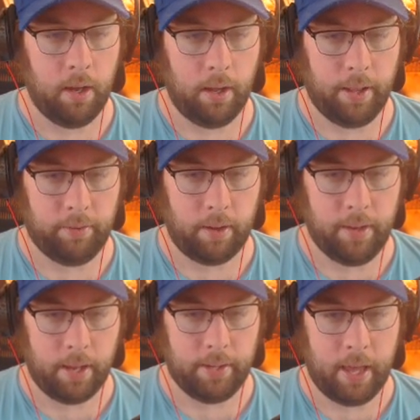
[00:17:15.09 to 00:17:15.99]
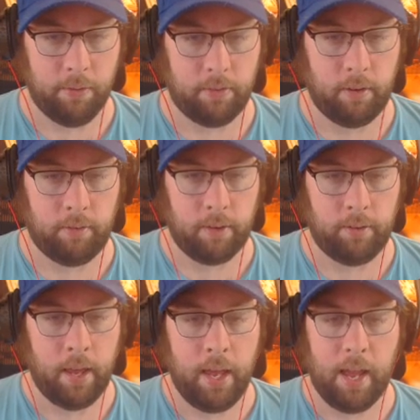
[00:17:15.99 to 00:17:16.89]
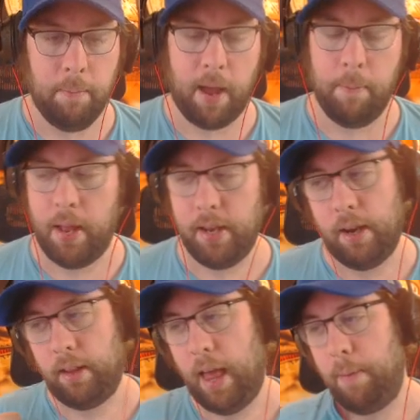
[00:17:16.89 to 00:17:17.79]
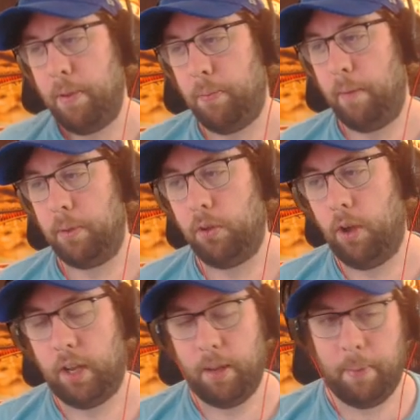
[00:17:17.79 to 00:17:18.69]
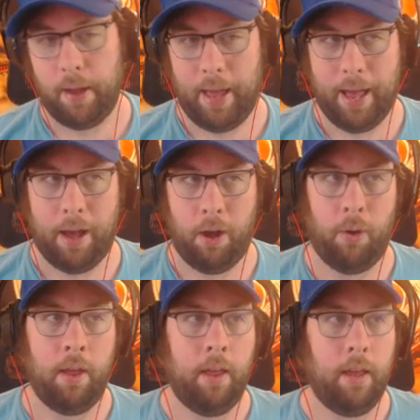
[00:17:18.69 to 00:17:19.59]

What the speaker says: That's a 10K resistance. In my opinion, a lot of people have been talking about how